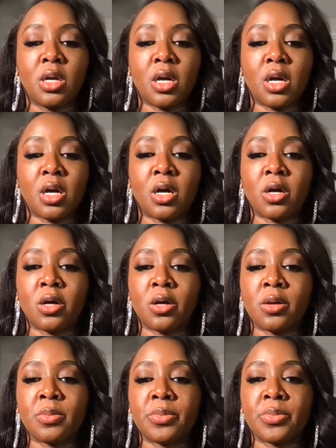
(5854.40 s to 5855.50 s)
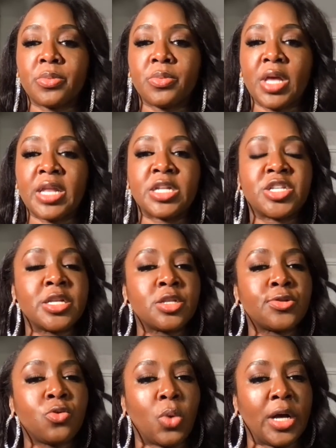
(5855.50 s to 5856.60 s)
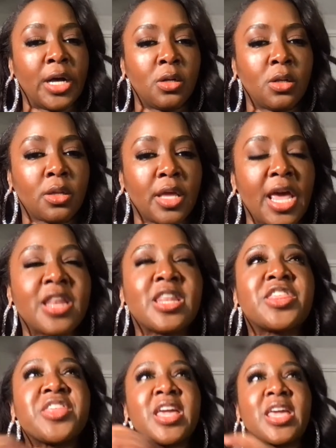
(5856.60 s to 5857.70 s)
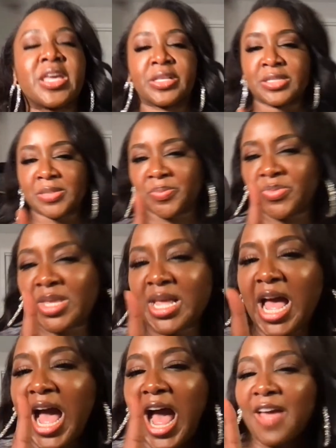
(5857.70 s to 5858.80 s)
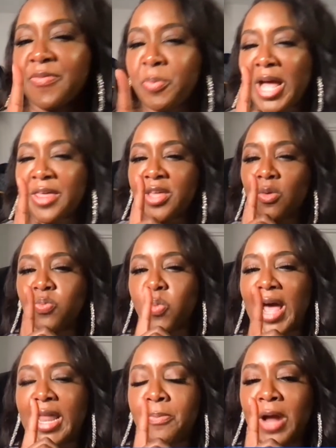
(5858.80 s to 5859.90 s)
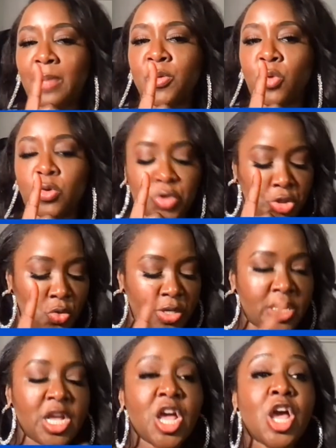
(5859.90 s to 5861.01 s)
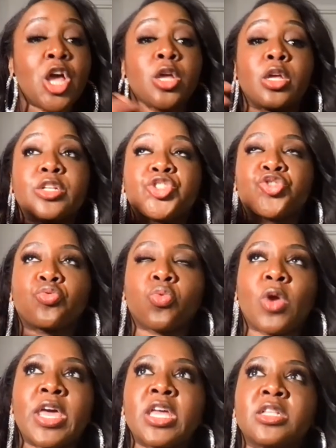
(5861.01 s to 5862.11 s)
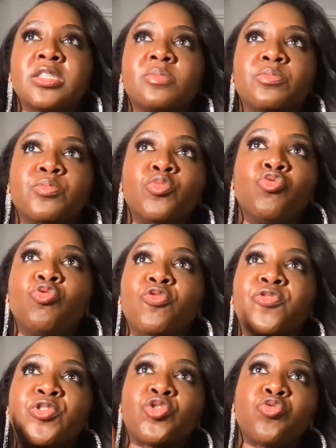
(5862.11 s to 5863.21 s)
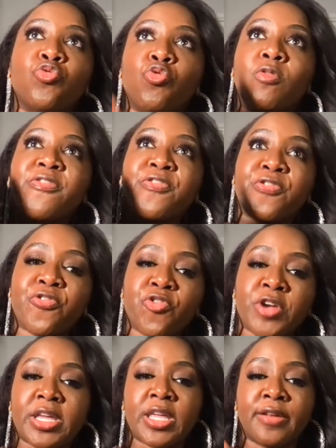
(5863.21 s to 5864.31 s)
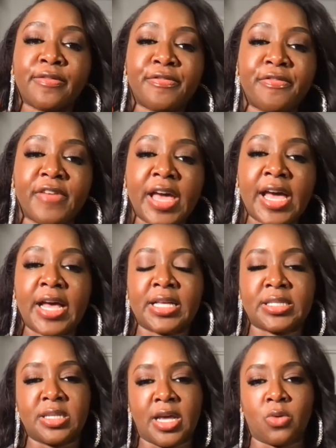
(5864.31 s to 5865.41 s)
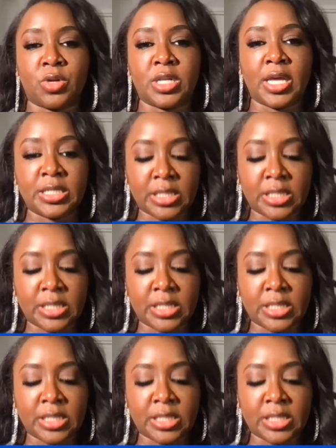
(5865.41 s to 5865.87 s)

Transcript: Um, and it didn't do well. And the thing is, I I think why they probably won't do it trends move too freaking fast nowadays.